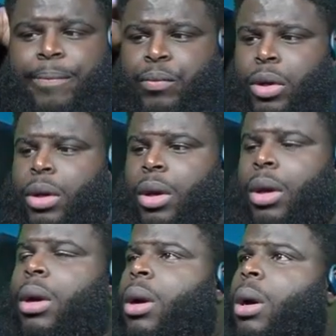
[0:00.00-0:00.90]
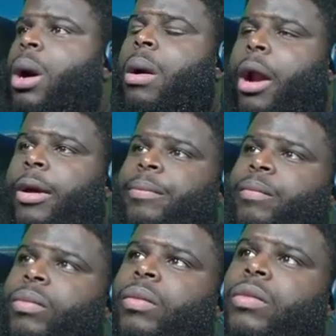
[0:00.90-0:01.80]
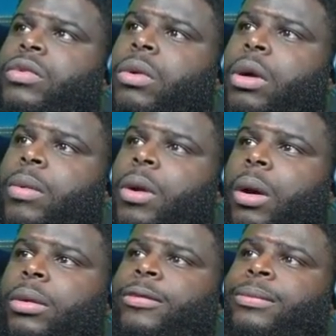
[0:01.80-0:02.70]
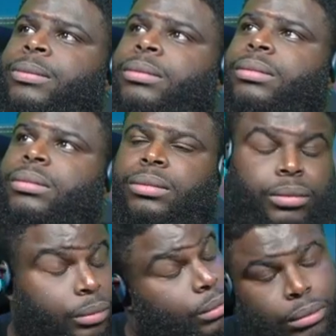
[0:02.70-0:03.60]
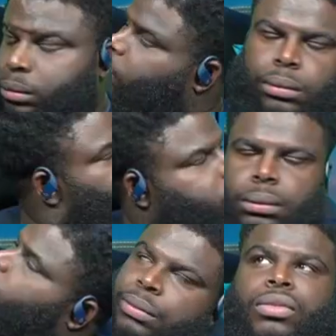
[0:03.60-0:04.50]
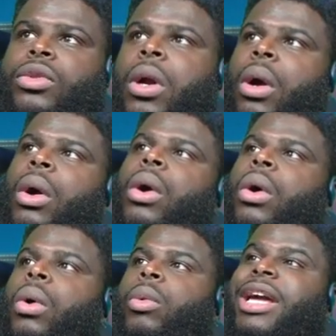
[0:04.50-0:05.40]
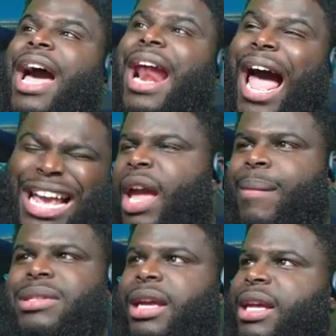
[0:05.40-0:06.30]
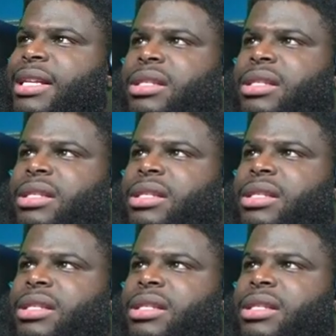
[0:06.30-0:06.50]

I deck, honestly, it's kind of hard to to turn up to an event